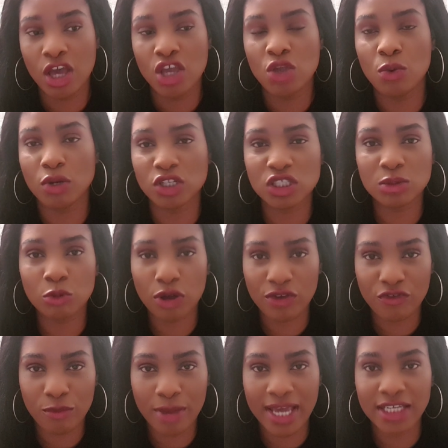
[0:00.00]
you wanted some more
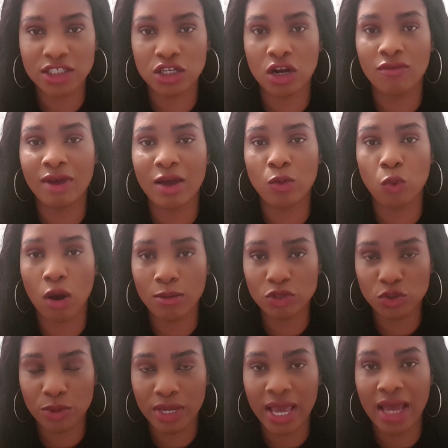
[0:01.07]
information around what I'm
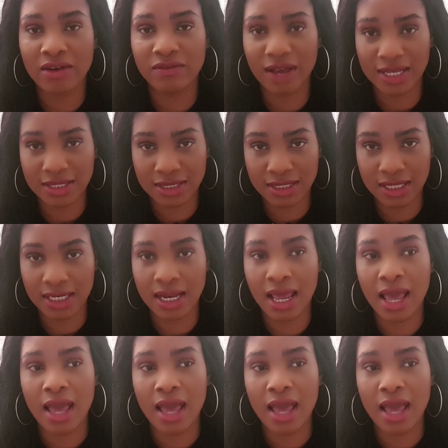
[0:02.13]
doing and fasting.